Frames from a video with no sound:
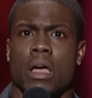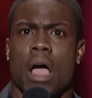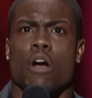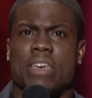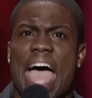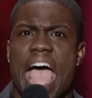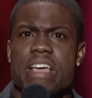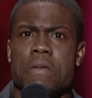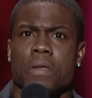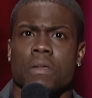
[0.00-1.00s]

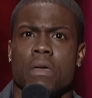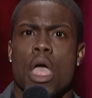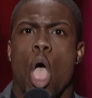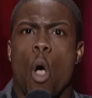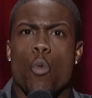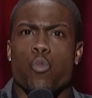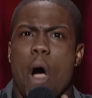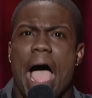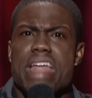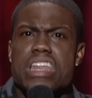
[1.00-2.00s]
Okay?
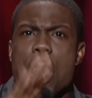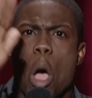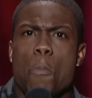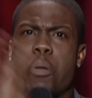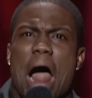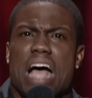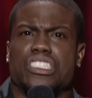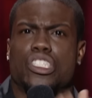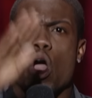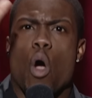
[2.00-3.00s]
One
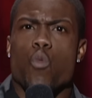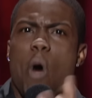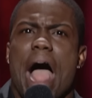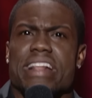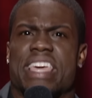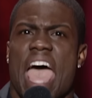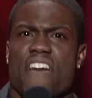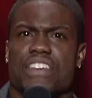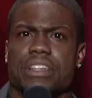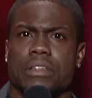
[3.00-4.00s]
plus one,
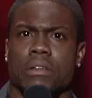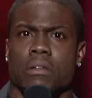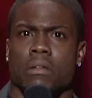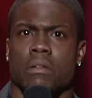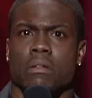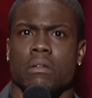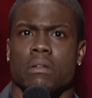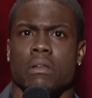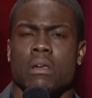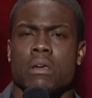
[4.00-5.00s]
Kevin.
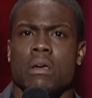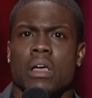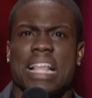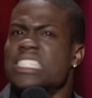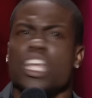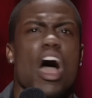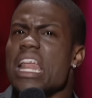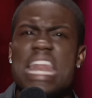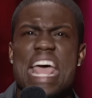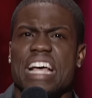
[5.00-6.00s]
That's all
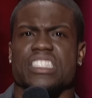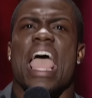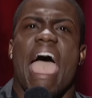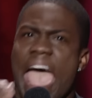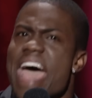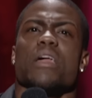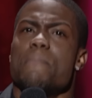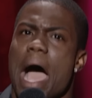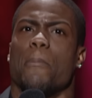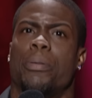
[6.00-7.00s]
it is. Add
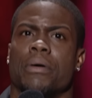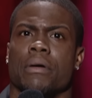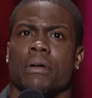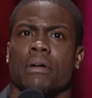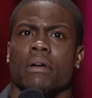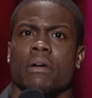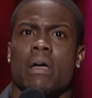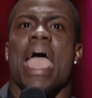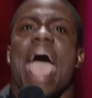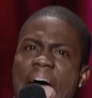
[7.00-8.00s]
them up.
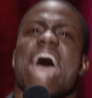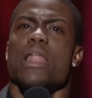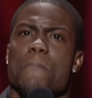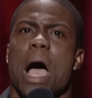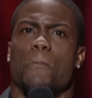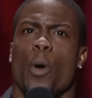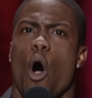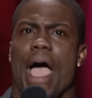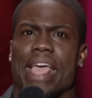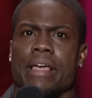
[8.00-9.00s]
Add them up,
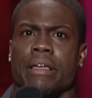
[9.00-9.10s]
boy.